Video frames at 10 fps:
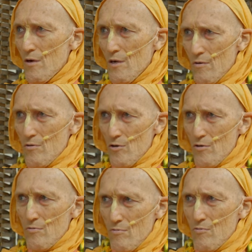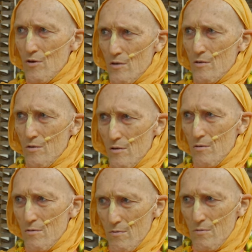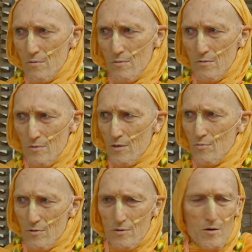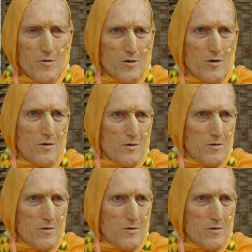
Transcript: right? You should read the, see what's going on,